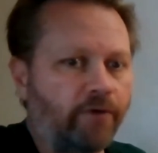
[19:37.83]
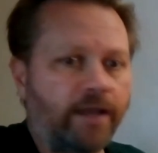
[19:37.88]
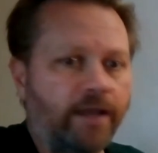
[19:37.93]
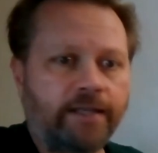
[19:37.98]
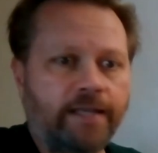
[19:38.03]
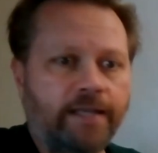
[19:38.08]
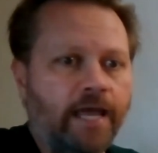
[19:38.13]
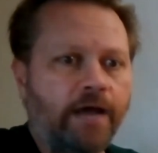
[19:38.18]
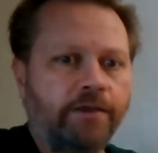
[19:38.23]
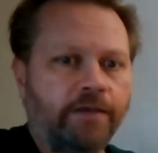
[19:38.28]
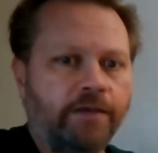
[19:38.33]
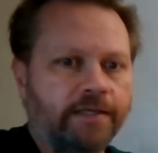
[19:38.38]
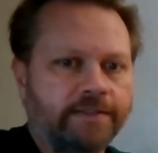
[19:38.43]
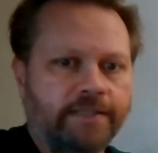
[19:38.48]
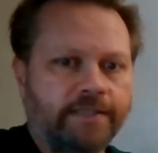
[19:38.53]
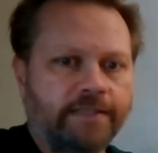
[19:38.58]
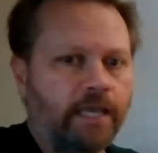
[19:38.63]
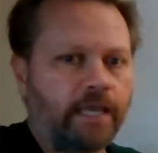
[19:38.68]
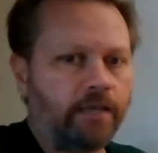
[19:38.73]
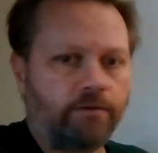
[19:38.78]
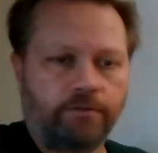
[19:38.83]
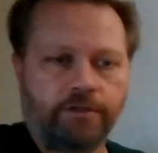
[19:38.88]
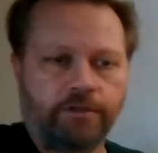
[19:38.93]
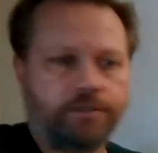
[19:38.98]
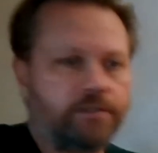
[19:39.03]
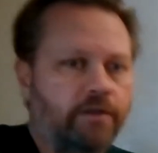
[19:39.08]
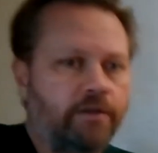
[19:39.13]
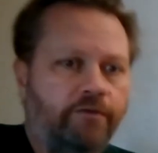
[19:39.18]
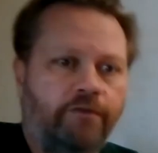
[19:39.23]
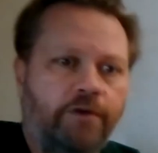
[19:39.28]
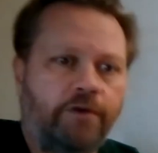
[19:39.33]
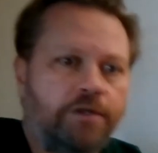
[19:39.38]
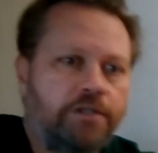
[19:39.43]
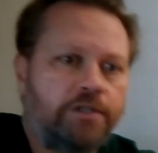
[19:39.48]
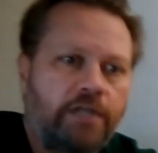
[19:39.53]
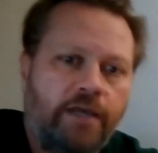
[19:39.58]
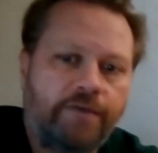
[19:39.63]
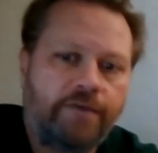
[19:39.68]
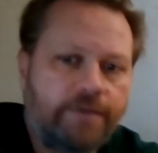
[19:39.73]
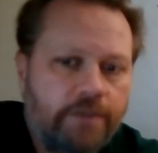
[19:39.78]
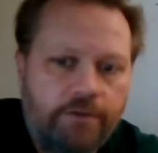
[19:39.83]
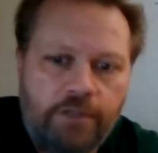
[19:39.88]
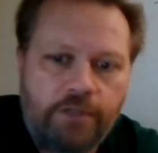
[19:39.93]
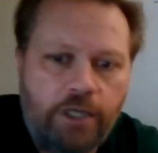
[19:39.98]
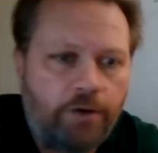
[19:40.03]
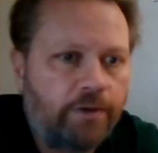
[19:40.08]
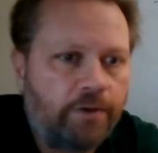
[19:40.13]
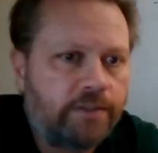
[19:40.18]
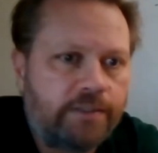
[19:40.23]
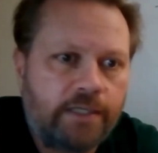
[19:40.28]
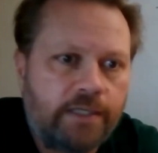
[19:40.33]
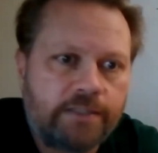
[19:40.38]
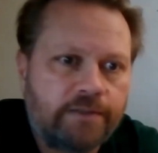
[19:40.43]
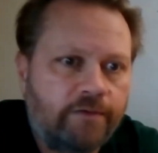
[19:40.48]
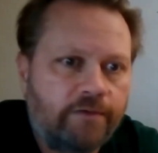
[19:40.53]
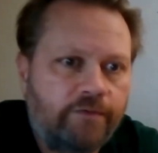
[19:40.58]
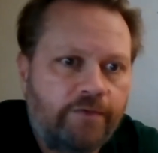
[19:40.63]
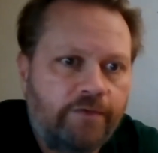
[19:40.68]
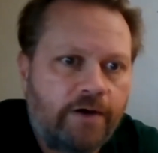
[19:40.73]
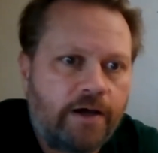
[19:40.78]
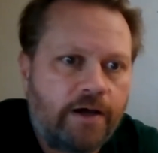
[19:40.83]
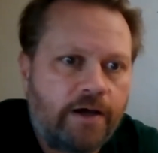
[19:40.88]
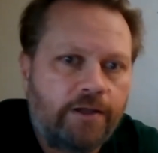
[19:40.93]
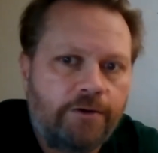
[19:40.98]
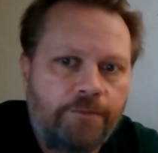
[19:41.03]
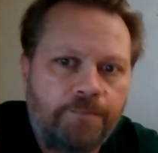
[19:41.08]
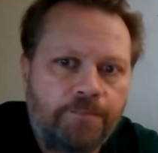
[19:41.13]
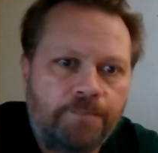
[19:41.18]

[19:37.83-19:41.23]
right now you could say they're different, Jeff. So no, it doesn't follow.